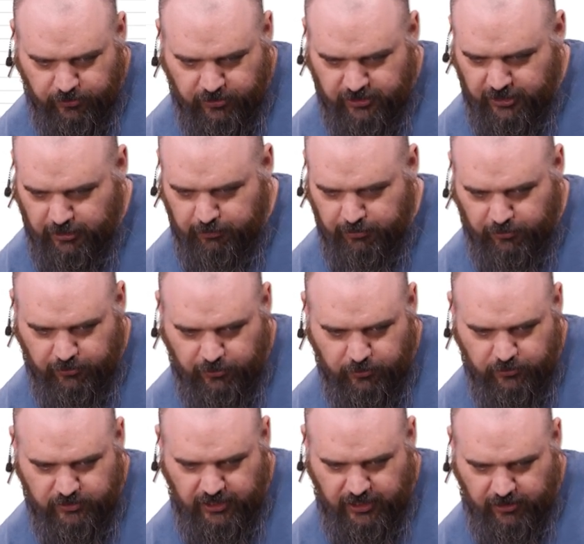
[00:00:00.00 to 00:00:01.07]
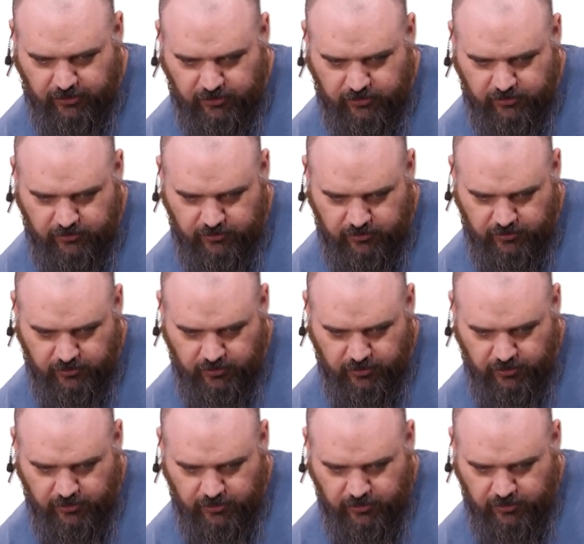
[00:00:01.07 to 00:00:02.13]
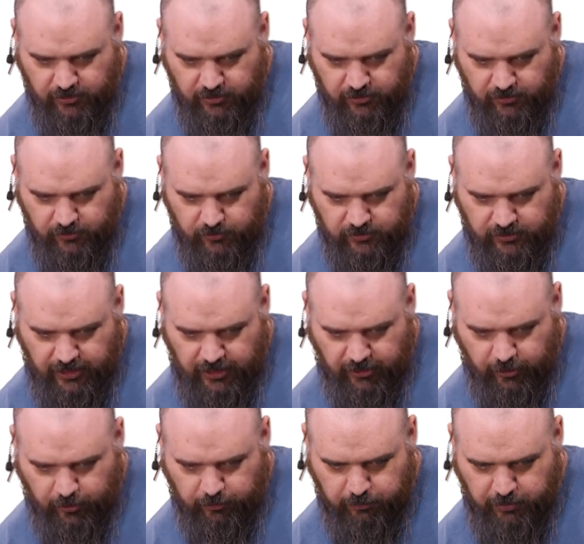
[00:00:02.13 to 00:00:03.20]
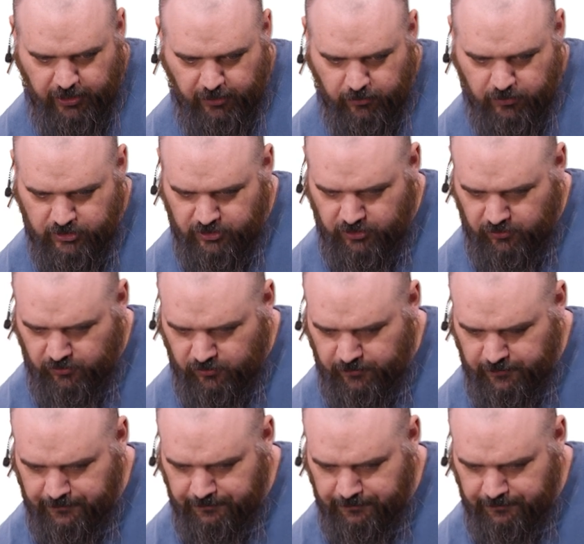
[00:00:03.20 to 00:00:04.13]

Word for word: We're just going to build a new scanner. New scanner PowerShell.